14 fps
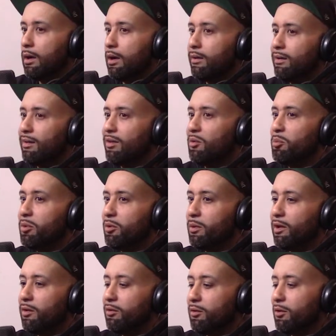i think the simple yeah. way
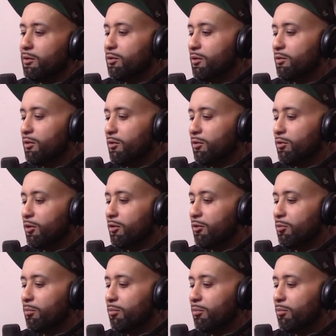of, of of, of, of